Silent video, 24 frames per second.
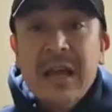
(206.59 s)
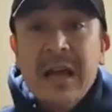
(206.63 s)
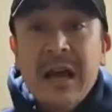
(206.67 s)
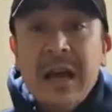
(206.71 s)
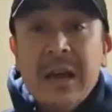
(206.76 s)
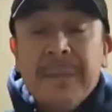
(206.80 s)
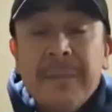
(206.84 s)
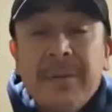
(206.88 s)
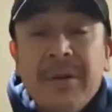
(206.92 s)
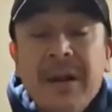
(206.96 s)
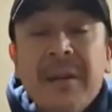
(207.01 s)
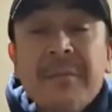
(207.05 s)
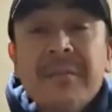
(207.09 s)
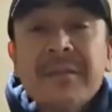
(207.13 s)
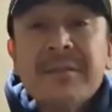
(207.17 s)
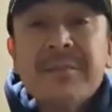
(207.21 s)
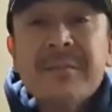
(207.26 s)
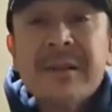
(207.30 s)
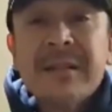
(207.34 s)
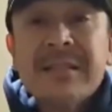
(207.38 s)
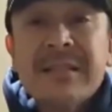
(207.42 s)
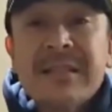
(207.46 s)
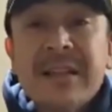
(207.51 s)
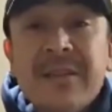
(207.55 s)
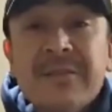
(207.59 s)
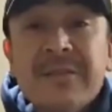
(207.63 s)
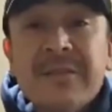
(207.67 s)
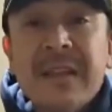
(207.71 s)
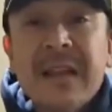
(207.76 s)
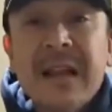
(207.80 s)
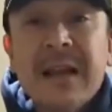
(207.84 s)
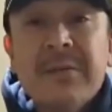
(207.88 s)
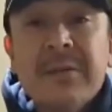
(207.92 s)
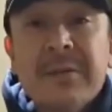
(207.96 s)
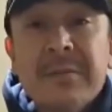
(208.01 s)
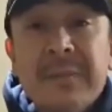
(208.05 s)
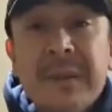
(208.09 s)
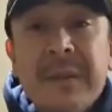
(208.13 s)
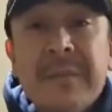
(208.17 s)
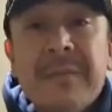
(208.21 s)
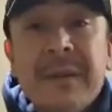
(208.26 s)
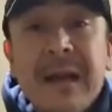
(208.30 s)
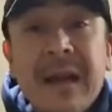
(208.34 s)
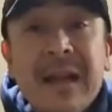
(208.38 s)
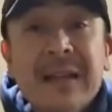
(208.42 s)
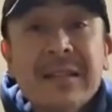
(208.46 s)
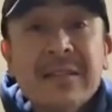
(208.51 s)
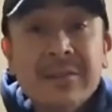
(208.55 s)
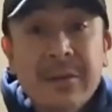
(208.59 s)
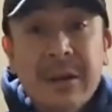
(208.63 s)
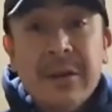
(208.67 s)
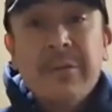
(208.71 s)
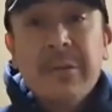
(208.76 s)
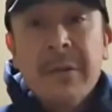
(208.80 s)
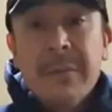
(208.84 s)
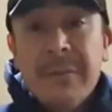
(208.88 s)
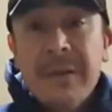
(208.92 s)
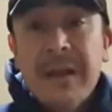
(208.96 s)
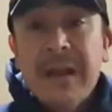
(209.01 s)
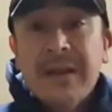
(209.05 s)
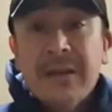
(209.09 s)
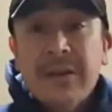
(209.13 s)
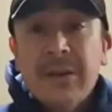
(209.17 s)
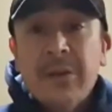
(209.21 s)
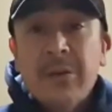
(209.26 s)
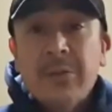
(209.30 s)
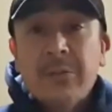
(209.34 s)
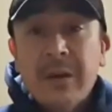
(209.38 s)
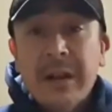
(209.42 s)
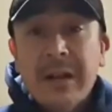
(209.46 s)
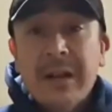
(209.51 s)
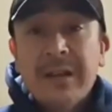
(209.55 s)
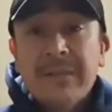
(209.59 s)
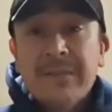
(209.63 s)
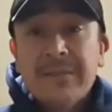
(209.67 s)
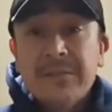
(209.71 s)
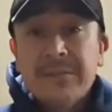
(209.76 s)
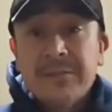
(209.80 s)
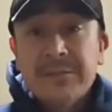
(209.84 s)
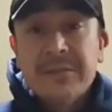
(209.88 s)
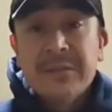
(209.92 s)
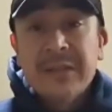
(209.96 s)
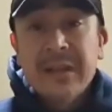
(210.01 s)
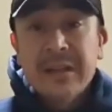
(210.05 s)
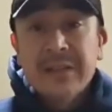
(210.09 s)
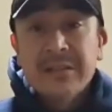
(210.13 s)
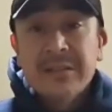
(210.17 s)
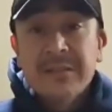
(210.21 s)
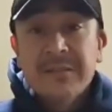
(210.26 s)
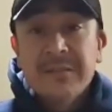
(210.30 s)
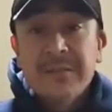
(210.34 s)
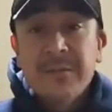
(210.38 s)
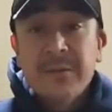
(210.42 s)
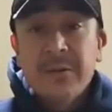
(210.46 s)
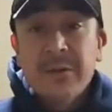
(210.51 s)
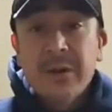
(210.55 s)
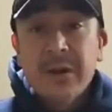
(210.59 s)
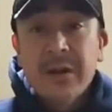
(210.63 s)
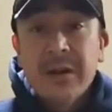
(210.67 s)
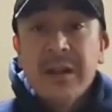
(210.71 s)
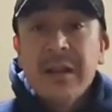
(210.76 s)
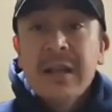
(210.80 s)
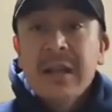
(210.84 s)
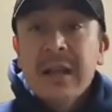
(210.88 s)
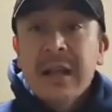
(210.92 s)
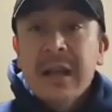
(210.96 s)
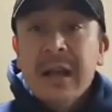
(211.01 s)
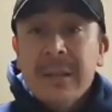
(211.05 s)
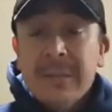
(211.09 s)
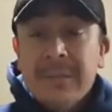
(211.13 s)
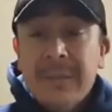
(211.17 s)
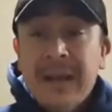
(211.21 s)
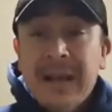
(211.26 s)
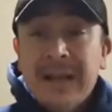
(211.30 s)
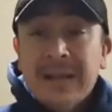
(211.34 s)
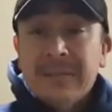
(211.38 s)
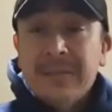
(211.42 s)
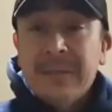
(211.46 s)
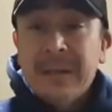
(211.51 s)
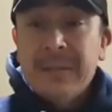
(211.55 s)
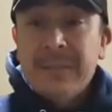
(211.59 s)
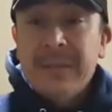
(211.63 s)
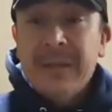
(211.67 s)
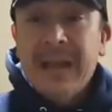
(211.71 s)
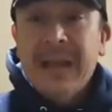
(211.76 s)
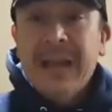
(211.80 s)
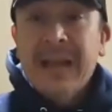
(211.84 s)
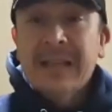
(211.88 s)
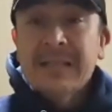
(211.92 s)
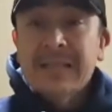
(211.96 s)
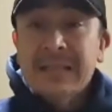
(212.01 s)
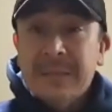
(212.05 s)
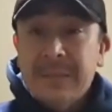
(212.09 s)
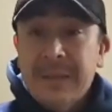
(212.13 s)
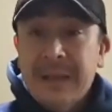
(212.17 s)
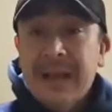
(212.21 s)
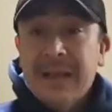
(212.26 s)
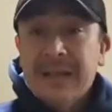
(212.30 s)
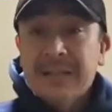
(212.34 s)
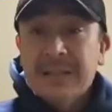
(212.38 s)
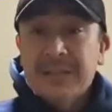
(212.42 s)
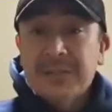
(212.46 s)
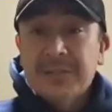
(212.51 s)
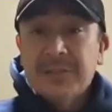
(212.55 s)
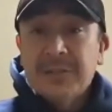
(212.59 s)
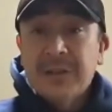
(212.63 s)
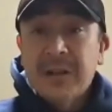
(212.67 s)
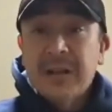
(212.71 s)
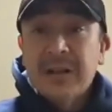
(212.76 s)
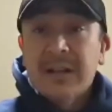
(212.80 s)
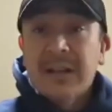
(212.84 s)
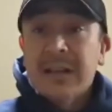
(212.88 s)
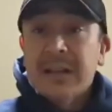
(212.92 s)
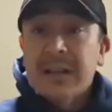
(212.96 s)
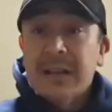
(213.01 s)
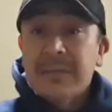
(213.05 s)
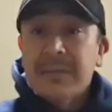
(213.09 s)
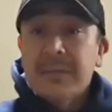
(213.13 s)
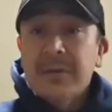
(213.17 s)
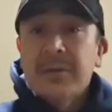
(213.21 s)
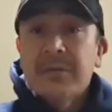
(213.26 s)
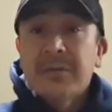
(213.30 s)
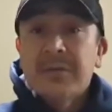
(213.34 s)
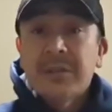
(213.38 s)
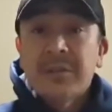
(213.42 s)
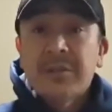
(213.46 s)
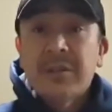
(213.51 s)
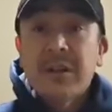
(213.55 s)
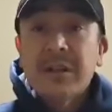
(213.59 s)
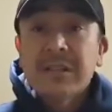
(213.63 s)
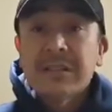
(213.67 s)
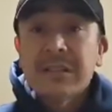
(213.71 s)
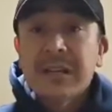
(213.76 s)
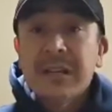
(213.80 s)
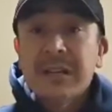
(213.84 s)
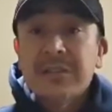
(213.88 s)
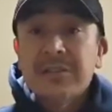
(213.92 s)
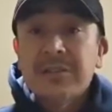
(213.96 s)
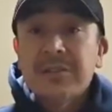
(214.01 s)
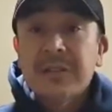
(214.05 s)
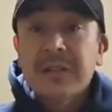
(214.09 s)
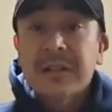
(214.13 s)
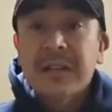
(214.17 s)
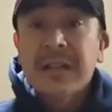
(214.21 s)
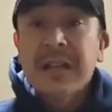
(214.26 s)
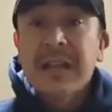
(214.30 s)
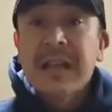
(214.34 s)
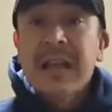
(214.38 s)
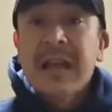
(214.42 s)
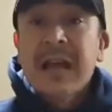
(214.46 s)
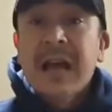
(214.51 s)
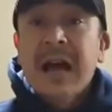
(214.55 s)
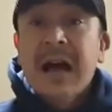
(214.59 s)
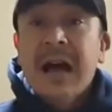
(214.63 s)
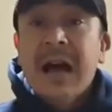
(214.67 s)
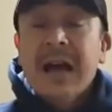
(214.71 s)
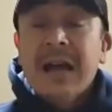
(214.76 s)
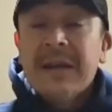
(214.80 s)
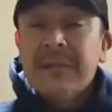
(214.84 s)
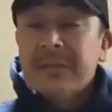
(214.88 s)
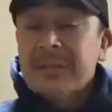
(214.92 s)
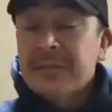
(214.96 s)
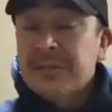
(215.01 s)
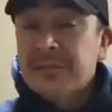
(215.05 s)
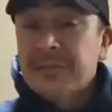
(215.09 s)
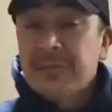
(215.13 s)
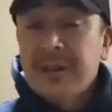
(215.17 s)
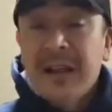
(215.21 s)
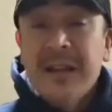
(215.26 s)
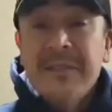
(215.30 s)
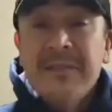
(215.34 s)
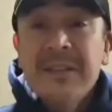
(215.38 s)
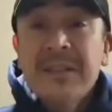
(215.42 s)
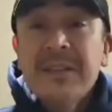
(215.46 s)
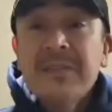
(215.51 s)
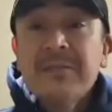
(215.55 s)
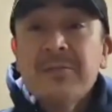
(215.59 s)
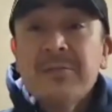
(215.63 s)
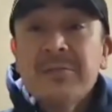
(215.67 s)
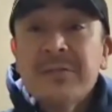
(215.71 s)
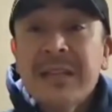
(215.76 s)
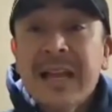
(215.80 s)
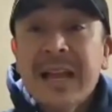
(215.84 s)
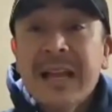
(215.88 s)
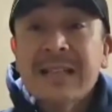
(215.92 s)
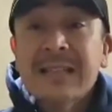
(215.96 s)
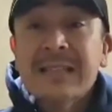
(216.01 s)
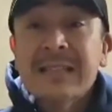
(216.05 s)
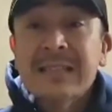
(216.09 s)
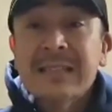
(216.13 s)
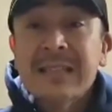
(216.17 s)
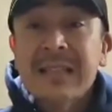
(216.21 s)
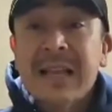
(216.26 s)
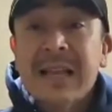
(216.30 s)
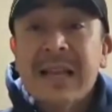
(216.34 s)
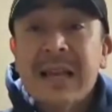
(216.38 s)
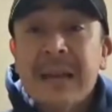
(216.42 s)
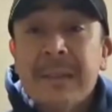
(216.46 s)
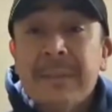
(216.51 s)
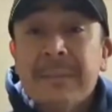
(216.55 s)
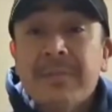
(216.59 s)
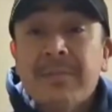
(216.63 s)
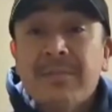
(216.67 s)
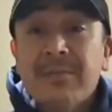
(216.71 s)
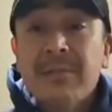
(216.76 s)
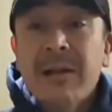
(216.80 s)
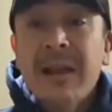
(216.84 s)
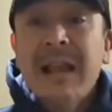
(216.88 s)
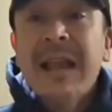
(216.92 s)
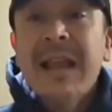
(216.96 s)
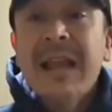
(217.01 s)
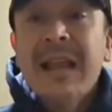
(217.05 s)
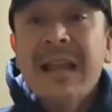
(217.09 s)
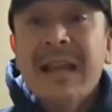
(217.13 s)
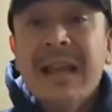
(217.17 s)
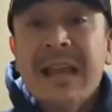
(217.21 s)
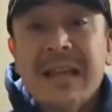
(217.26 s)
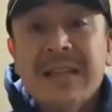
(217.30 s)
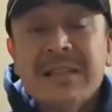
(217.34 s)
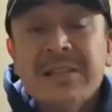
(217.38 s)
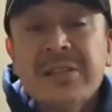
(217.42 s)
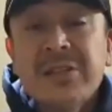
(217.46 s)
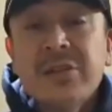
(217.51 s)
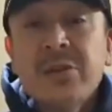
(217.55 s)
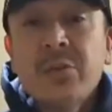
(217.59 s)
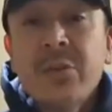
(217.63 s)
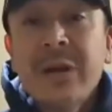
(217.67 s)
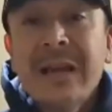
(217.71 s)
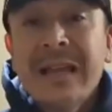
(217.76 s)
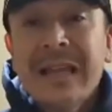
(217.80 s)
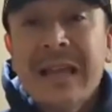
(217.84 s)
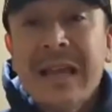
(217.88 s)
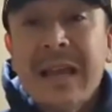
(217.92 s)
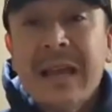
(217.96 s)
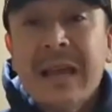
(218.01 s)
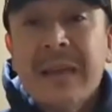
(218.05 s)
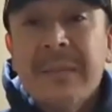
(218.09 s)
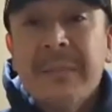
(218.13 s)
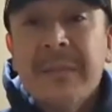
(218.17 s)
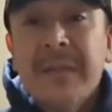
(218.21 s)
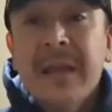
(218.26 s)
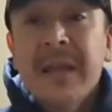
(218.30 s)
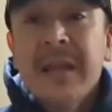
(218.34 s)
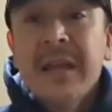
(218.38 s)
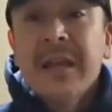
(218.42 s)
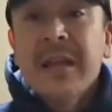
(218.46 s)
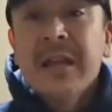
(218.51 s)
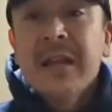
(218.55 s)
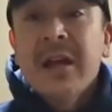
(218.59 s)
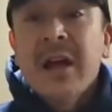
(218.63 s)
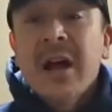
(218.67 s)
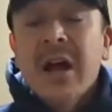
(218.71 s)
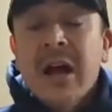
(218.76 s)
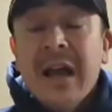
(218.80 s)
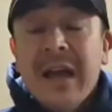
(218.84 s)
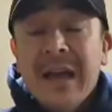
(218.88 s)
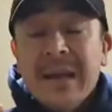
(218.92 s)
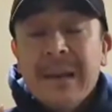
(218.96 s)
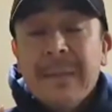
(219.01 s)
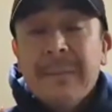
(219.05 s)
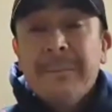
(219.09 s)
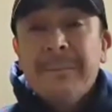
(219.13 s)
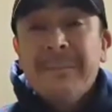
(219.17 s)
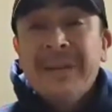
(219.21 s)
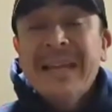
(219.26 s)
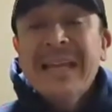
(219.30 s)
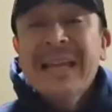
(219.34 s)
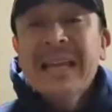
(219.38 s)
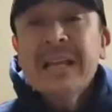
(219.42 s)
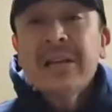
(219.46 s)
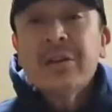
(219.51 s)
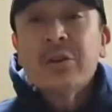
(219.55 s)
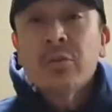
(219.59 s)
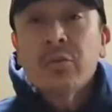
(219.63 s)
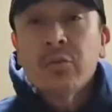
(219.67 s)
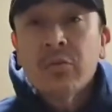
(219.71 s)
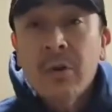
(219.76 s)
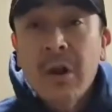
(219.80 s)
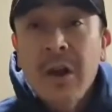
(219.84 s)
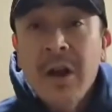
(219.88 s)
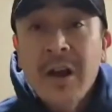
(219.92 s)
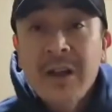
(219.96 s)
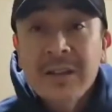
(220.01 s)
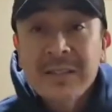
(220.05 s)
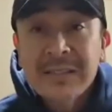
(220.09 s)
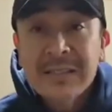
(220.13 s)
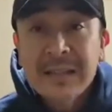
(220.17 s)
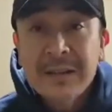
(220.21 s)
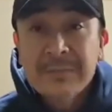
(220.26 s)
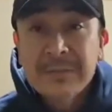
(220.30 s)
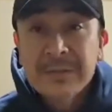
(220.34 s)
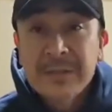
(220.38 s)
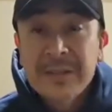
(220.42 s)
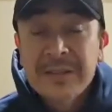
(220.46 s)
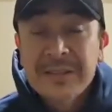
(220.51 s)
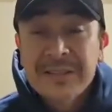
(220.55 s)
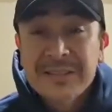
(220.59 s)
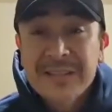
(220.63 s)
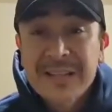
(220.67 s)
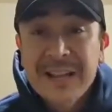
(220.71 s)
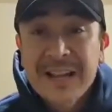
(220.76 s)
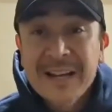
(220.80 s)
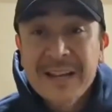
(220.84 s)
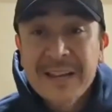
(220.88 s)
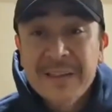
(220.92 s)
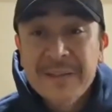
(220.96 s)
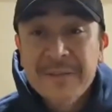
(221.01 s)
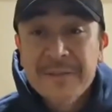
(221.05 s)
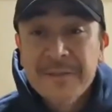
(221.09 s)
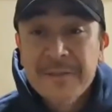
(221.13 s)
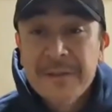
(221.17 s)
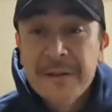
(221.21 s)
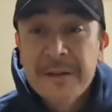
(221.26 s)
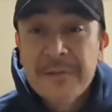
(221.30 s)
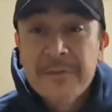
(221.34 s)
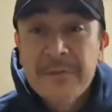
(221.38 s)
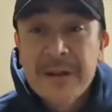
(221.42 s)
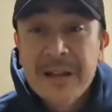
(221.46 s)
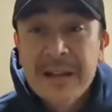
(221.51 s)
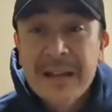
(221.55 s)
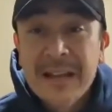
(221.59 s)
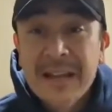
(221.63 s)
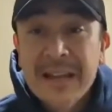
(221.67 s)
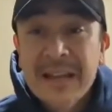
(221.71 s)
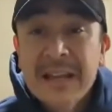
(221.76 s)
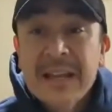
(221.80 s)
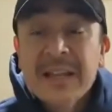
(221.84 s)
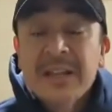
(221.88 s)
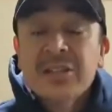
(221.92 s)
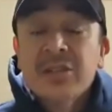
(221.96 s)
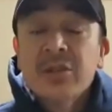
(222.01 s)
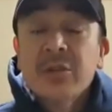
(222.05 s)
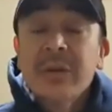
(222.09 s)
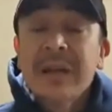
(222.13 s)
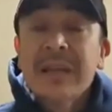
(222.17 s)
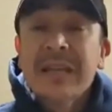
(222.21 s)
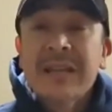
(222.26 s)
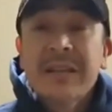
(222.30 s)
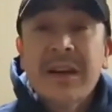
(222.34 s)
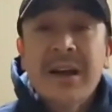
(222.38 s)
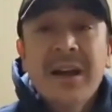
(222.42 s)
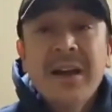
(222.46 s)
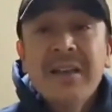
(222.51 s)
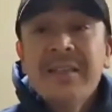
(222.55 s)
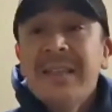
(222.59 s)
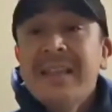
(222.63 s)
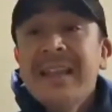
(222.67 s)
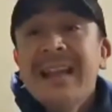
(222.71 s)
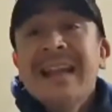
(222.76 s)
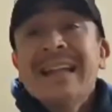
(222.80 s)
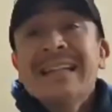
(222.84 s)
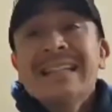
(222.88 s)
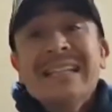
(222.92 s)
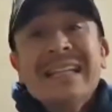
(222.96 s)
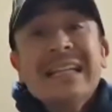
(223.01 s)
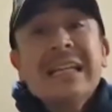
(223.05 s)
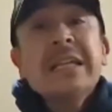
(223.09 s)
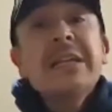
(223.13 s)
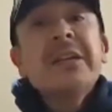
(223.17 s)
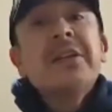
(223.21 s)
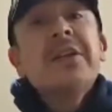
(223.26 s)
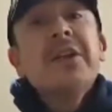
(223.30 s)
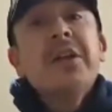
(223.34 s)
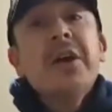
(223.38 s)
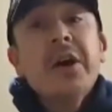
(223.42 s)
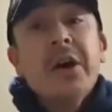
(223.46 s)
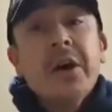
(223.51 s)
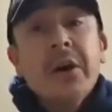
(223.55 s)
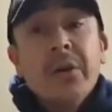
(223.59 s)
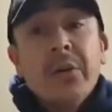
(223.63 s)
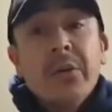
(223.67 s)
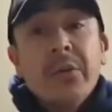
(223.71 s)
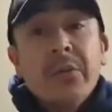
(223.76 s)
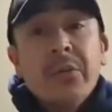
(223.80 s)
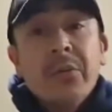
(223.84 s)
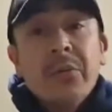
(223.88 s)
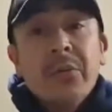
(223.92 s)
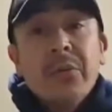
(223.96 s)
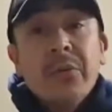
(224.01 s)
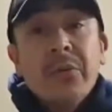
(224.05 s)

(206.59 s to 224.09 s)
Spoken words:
I promised myself that I would be back. So I went back home right after 2004. I packed my bags. I packed the truck and I moved across country. I was driving through Texas and I prayed at 2 a.m. at a big cross that was on the side of the freeway to a God that I didn't know.